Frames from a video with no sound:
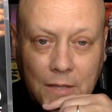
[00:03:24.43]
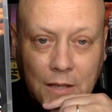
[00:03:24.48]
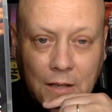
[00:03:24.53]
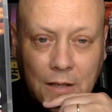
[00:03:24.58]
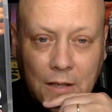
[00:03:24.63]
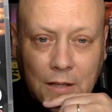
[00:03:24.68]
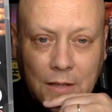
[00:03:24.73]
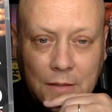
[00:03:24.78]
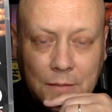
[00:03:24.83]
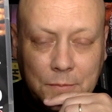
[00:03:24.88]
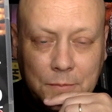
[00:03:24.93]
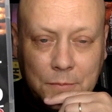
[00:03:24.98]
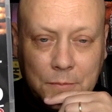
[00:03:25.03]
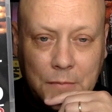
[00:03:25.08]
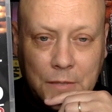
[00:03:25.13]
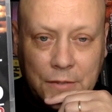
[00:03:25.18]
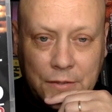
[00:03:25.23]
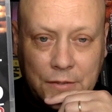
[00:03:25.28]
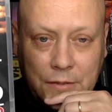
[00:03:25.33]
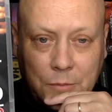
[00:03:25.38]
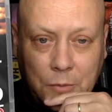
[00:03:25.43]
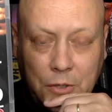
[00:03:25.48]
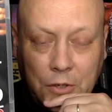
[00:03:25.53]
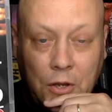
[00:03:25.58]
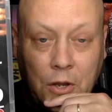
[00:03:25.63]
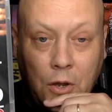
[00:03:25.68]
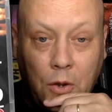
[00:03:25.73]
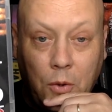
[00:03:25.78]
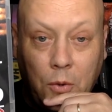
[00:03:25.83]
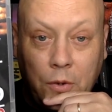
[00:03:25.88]
a somewhat
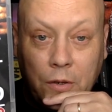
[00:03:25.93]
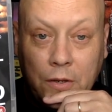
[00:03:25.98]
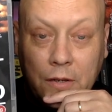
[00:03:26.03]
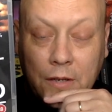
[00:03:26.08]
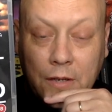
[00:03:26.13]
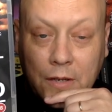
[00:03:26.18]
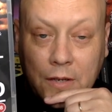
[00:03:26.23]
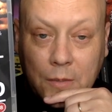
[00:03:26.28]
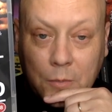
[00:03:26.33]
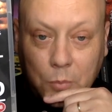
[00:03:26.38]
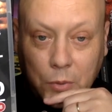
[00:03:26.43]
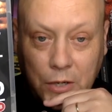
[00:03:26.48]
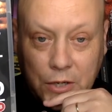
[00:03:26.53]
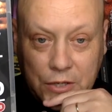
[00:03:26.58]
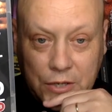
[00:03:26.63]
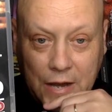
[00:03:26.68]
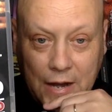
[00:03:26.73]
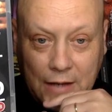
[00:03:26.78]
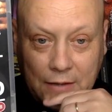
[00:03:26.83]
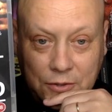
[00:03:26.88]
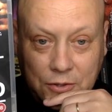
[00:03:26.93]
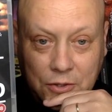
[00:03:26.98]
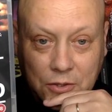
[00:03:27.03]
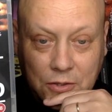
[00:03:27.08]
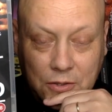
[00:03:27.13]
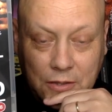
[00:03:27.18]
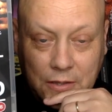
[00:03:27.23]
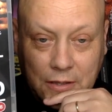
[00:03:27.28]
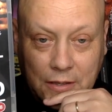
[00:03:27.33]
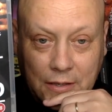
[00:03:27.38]
known British
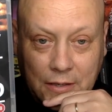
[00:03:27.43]
actor,